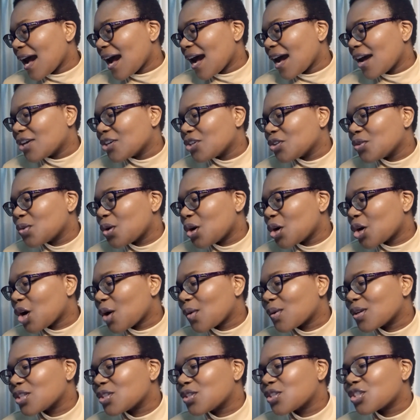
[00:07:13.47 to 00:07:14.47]
you are
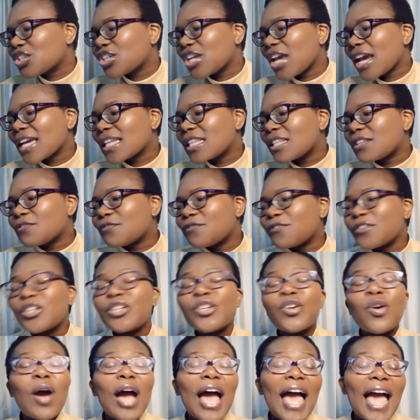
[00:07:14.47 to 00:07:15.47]
going to check the
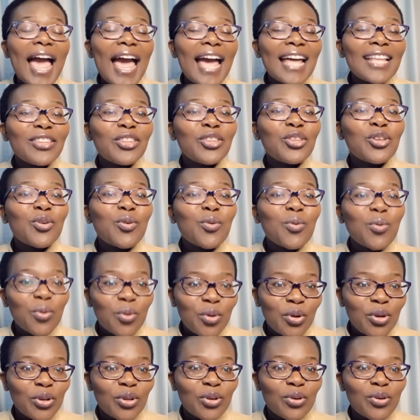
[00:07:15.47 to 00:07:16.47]
video and the
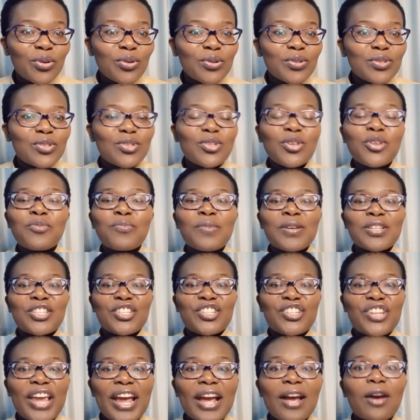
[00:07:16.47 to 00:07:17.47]
audio. So you must
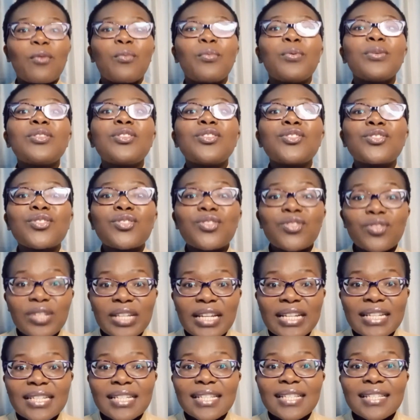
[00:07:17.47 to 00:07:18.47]
check with the
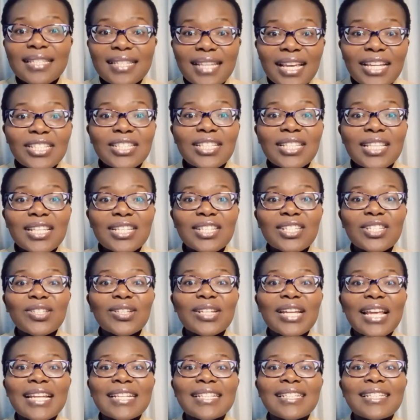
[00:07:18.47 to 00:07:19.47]
student and say to the
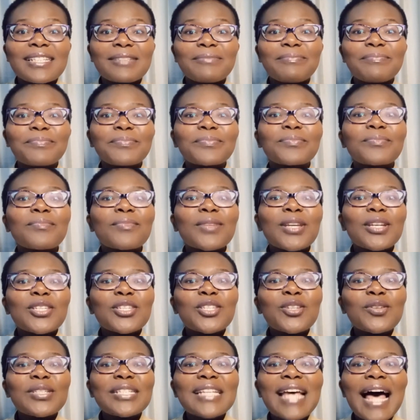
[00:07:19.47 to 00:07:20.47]
student,
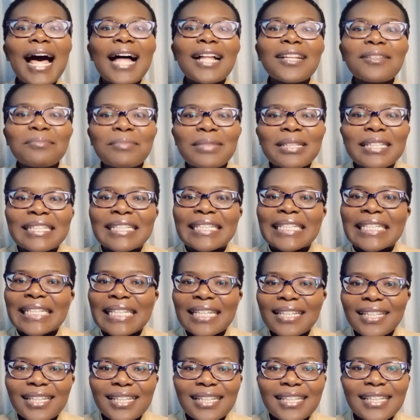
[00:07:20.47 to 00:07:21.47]
so tell me,
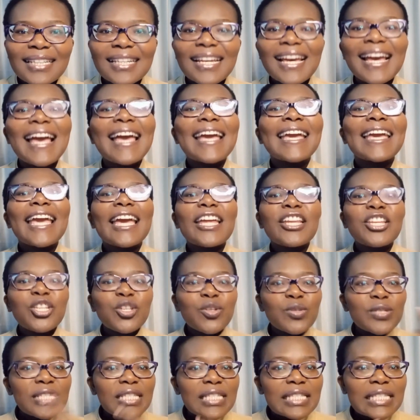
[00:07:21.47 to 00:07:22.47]
Nikki, can
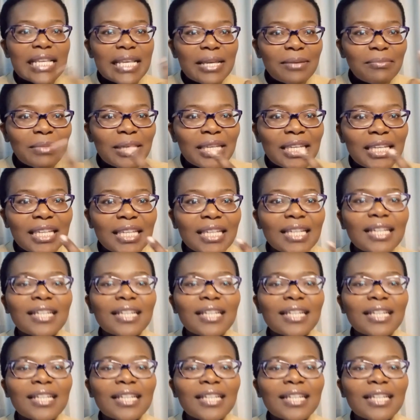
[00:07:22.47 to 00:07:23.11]
you see me?